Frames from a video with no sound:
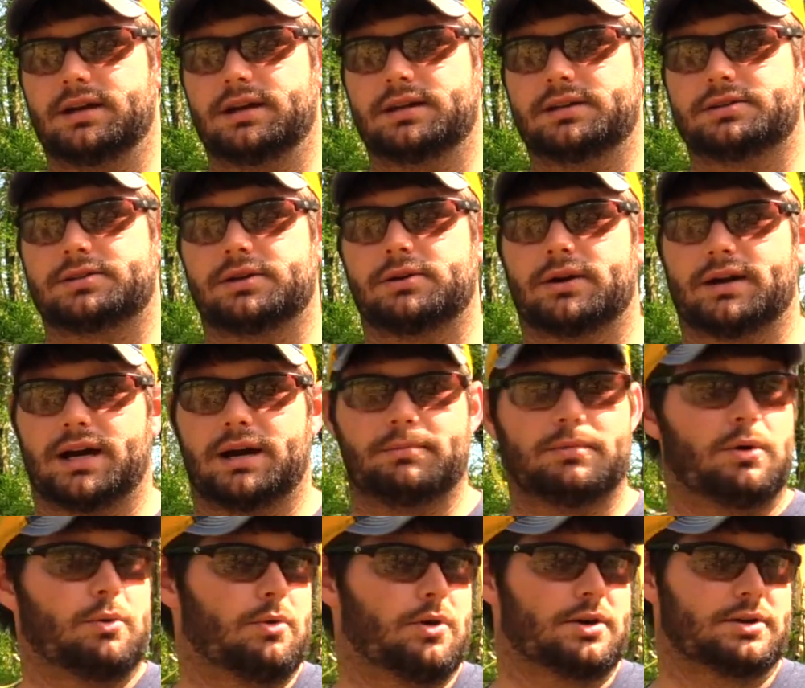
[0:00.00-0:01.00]
So I got
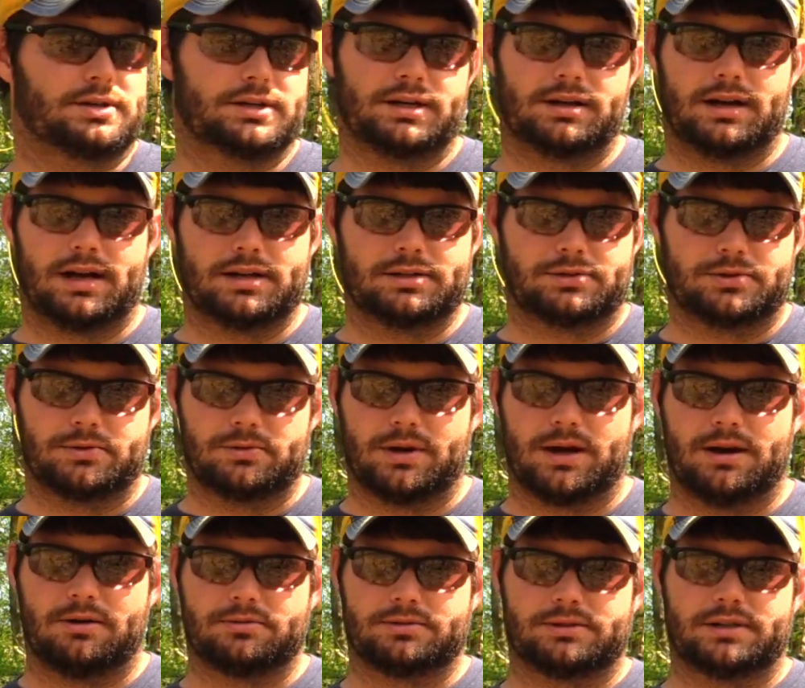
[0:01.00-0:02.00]
my work done, had 2
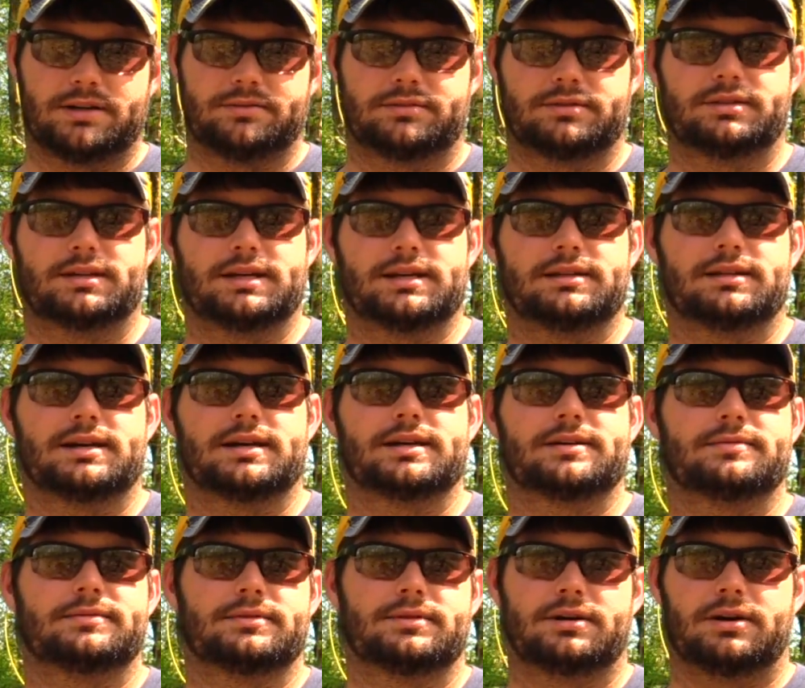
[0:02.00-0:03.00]
hours left of daylight.
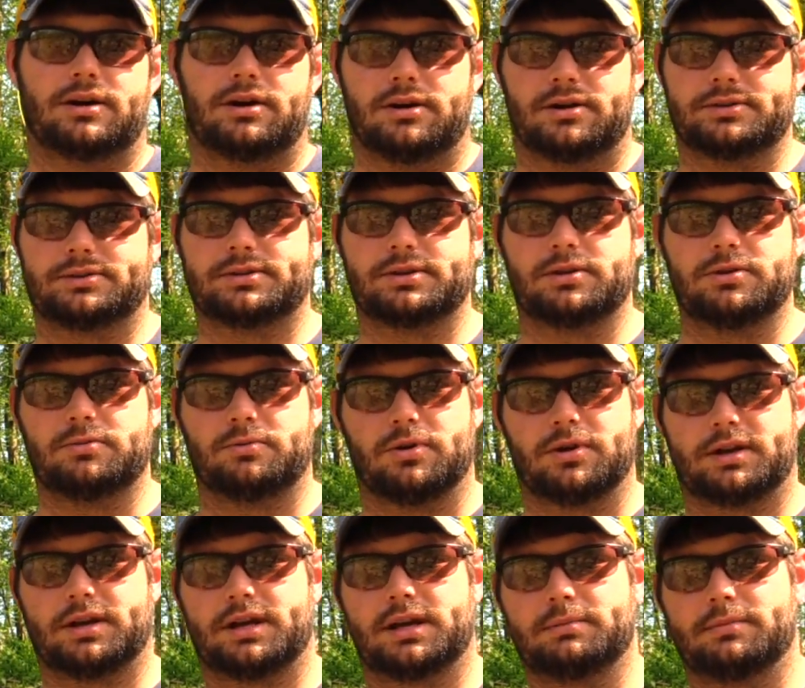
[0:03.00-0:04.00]
Also,
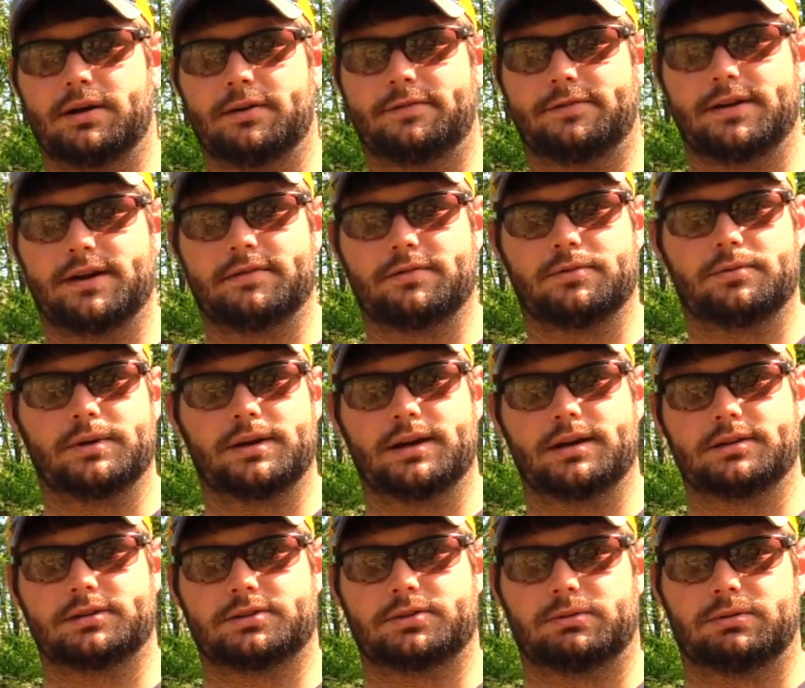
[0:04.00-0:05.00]
working in my favor, we
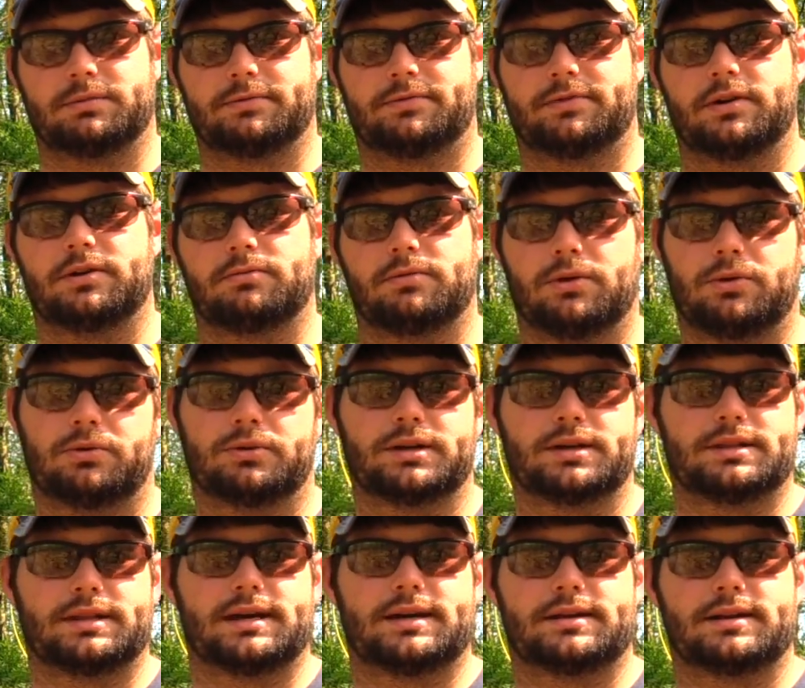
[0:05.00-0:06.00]
had a storm front rolling
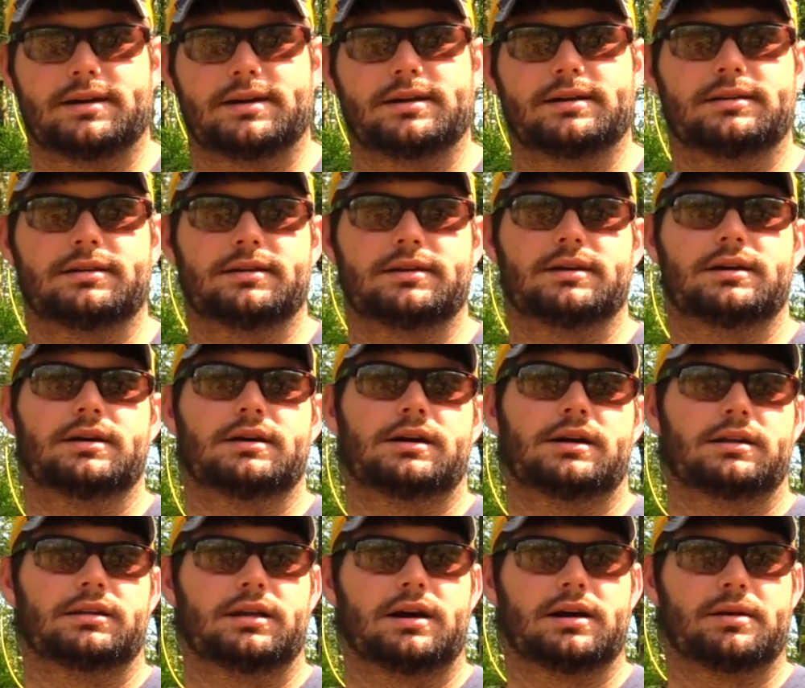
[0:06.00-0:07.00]
in that night.
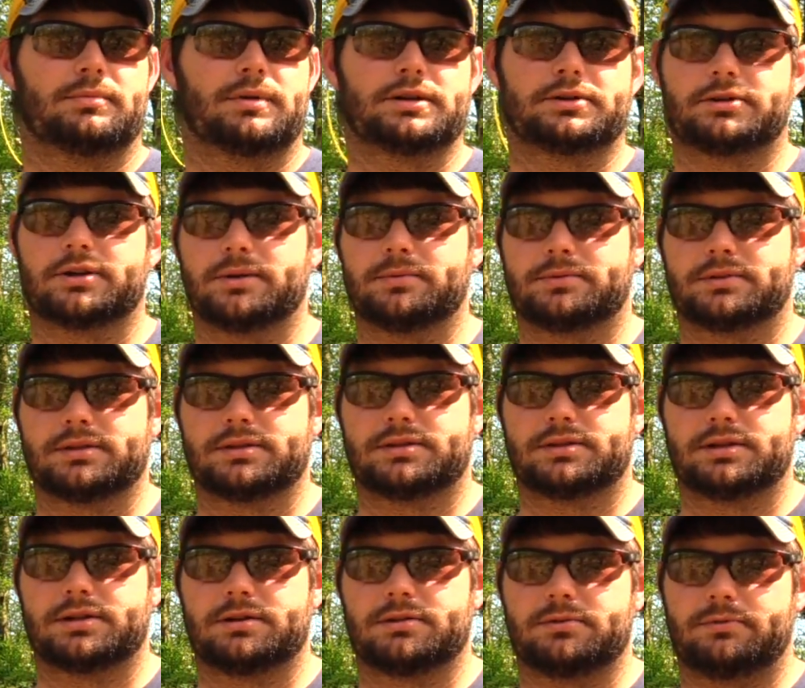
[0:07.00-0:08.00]
A lot of my trips
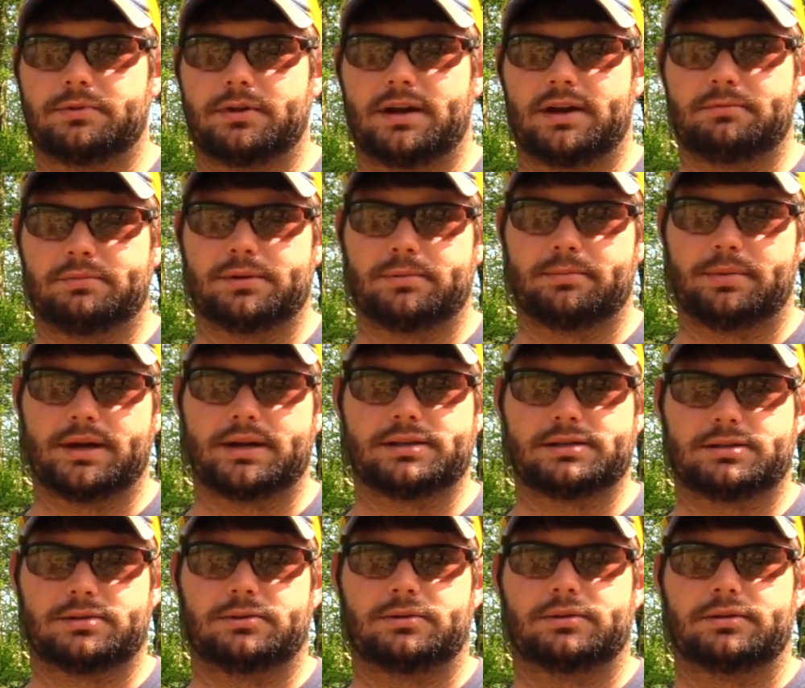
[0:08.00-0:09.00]
this year have been
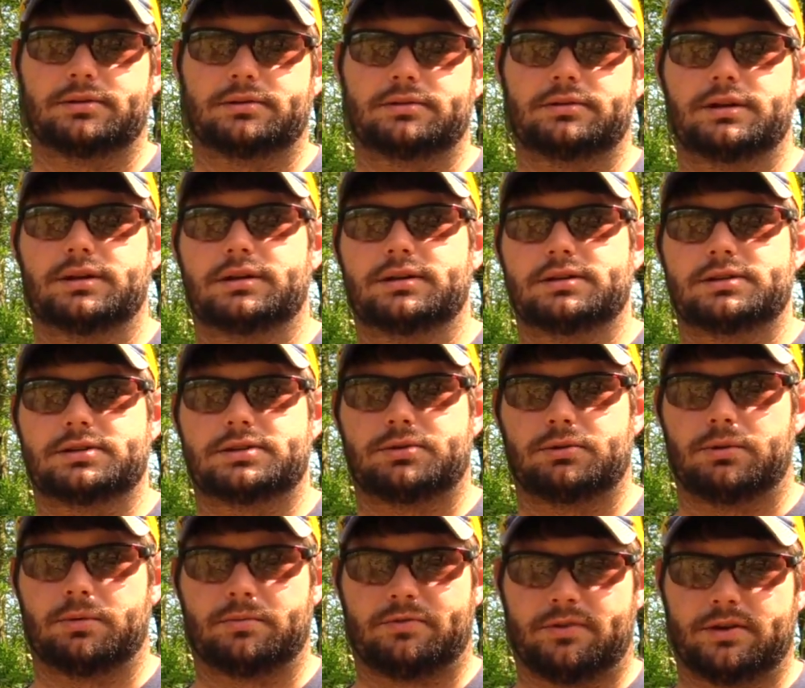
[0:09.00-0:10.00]
based on
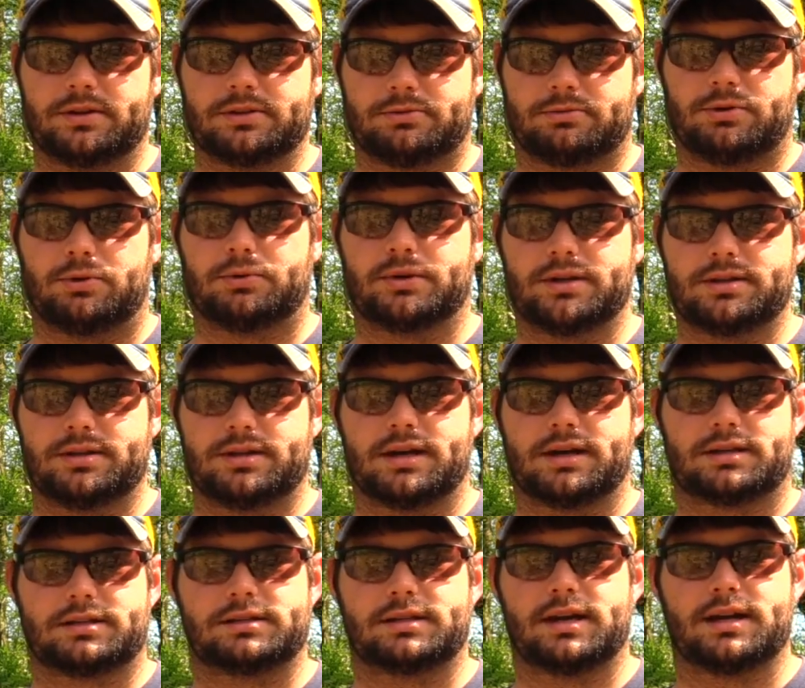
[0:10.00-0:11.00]
storm fronts rolling in the
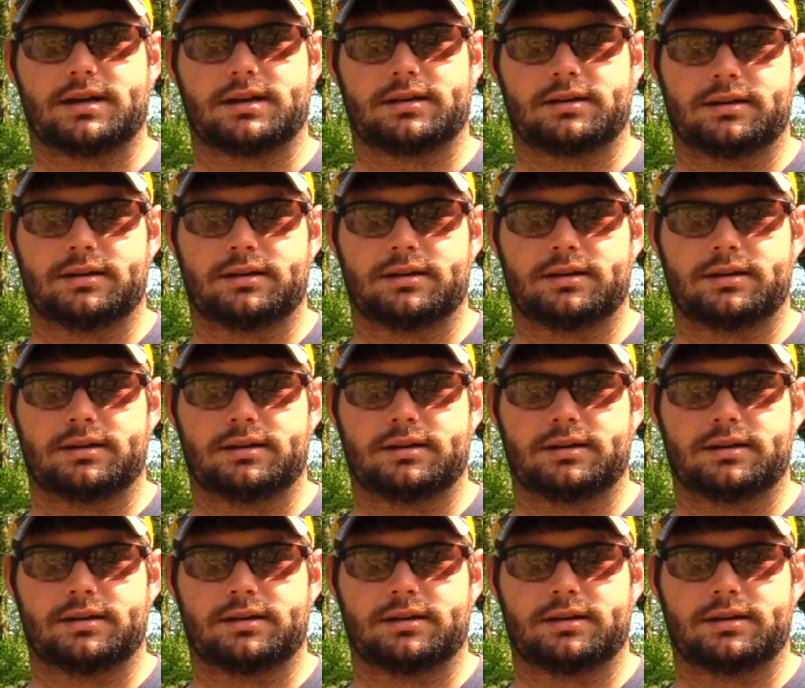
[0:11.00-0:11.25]
next day